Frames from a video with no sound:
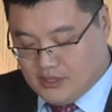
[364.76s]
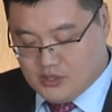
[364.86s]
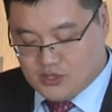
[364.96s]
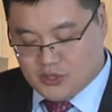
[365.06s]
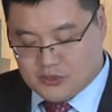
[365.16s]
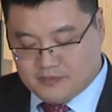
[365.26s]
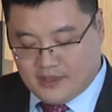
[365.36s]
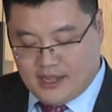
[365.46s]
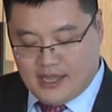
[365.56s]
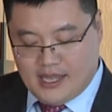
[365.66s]
So
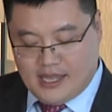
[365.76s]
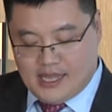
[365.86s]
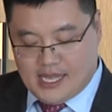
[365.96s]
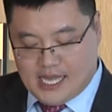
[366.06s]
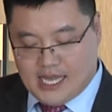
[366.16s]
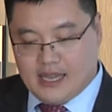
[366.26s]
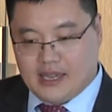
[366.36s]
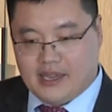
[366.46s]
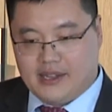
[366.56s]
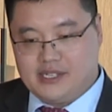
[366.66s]

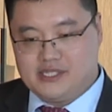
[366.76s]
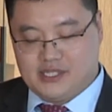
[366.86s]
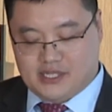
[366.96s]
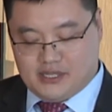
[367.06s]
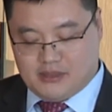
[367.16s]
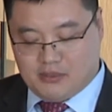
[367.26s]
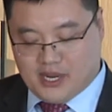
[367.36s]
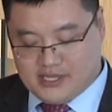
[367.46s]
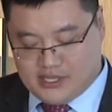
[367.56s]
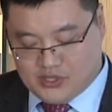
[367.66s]
here is the
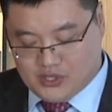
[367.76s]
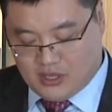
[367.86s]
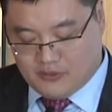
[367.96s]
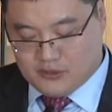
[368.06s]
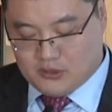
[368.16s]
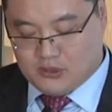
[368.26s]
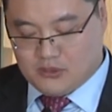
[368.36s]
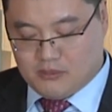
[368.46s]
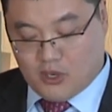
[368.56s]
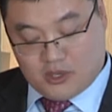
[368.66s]
presence of
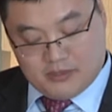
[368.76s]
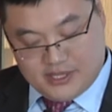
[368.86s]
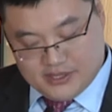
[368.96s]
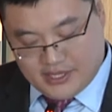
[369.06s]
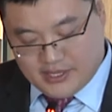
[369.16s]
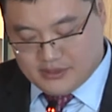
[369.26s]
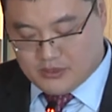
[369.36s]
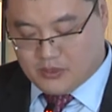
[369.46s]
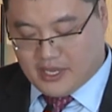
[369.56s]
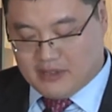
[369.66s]
Bochum
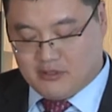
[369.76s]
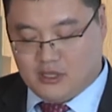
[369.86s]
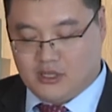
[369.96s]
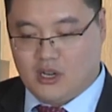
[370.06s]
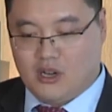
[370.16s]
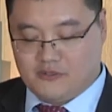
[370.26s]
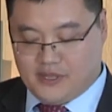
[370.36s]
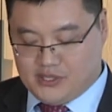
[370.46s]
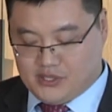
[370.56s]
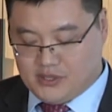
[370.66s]
Leasing. We have an
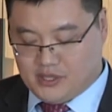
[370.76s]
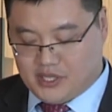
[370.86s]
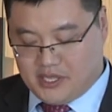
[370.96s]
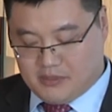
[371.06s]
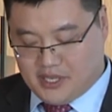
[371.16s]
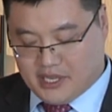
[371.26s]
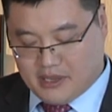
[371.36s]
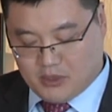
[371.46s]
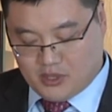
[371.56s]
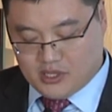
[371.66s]
office, a team in
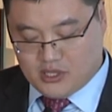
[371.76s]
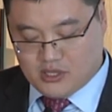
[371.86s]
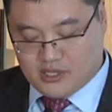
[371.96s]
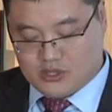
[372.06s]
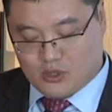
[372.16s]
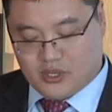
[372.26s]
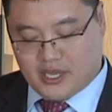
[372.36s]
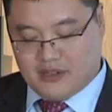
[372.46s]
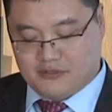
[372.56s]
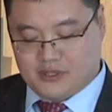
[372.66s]
Hamburg is
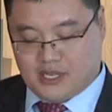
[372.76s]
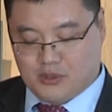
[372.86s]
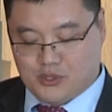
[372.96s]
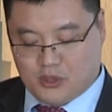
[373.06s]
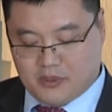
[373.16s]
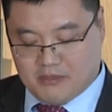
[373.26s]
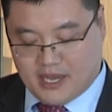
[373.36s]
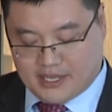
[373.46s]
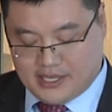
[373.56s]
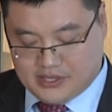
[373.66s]
looking after our European
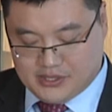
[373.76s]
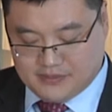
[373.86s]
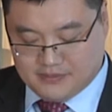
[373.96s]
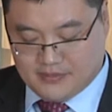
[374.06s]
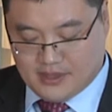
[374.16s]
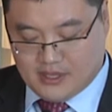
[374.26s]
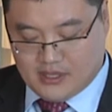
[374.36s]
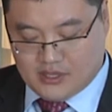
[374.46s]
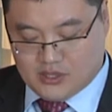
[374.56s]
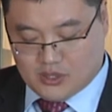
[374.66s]
market.
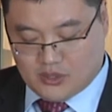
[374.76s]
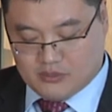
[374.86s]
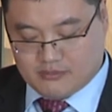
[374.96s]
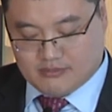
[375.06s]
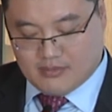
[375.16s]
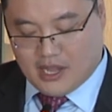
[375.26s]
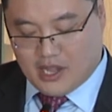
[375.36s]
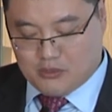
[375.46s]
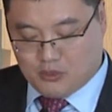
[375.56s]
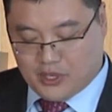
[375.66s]
So I
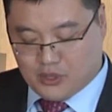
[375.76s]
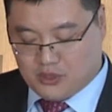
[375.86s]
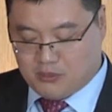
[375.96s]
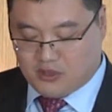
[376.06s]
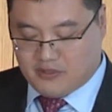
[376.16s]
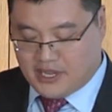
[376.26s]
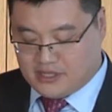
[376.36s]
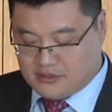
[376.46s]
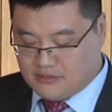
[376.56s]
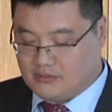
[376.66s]
hope we could
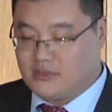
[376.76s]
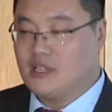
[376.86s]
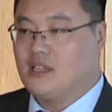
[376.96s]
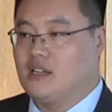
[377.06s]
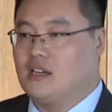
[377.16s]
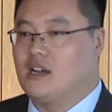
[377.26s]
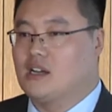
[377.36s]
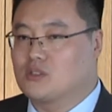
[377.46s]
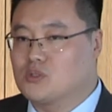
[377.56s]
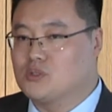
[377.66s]
provide
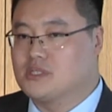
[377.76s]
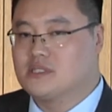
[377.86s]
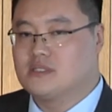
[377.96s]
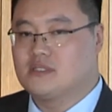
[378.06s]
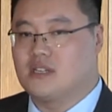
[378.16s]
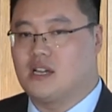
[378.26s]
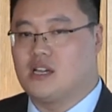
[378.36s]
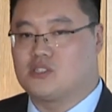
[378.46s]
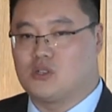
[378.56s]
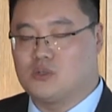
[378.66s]
a good
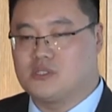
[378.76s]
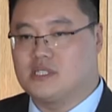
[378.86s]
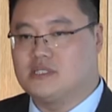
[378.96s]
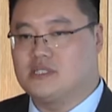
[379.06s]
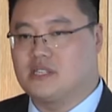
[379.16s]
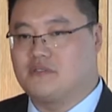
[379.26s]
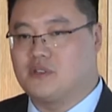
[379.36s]
solution in the